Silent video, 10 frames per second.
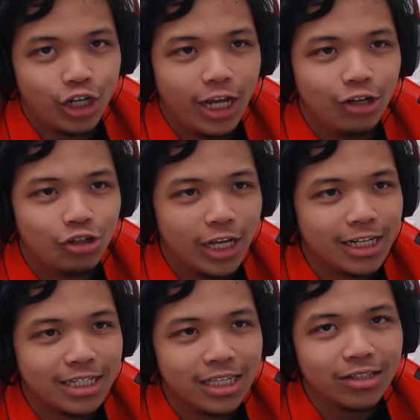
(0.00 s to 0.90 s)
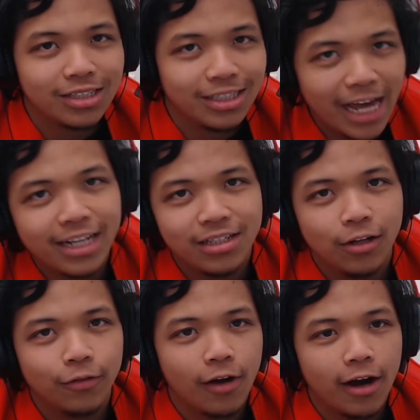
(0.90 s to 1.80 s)
changed. It is still status
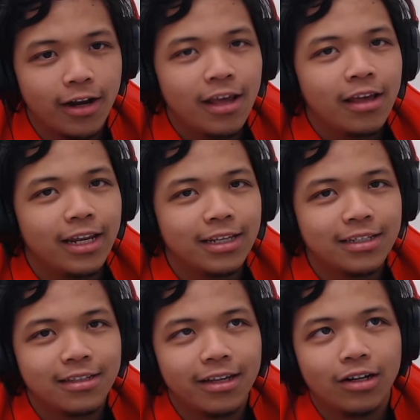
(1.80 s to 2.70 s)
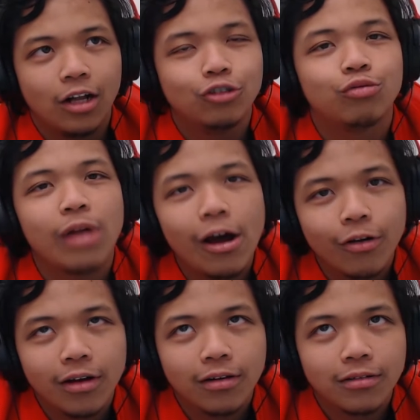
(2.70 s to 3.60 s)
Nilfgaard. It is still
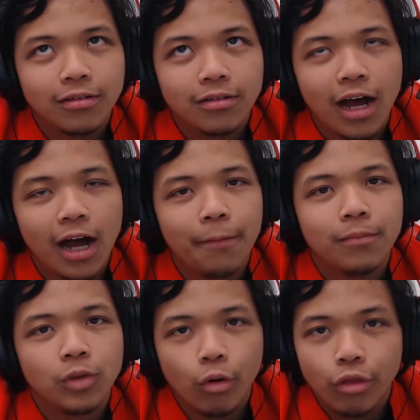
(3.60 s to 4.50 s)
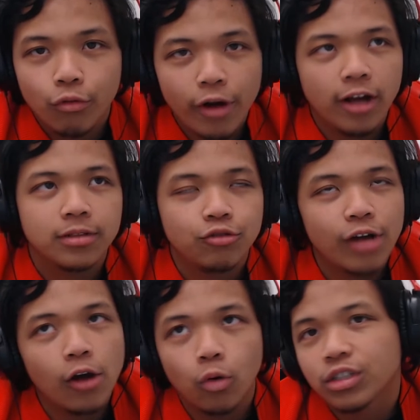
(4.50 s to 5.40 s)
Draug um, Northern Realms,
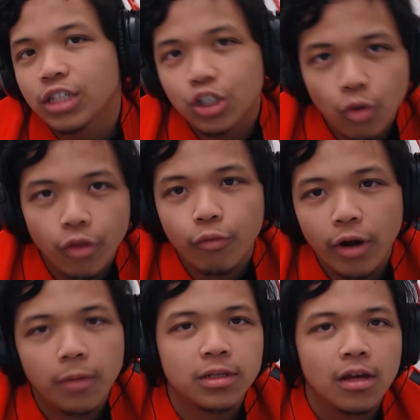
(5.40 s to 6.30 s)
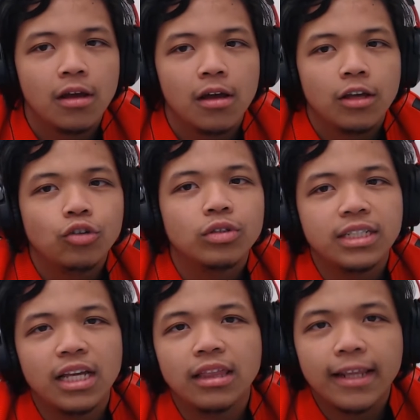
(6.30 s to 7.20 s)
Draug or Siege Northern Realms. You'll
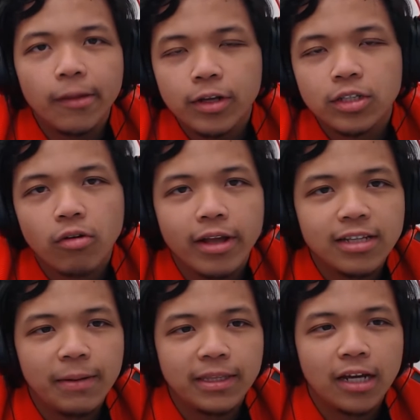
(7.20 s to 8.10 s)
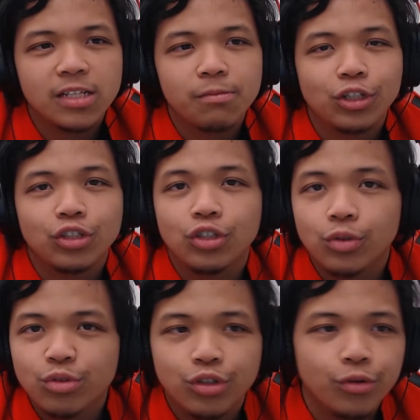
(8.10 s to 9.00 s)
see a little bit of Scoia'tael, but not as much as
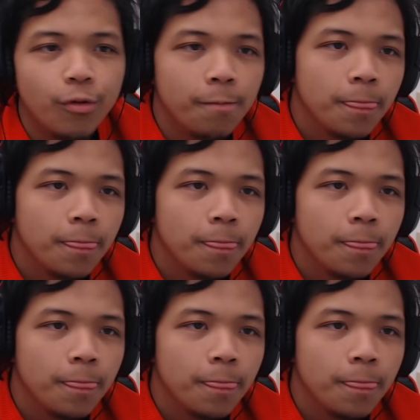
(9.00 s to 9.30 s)
you used to.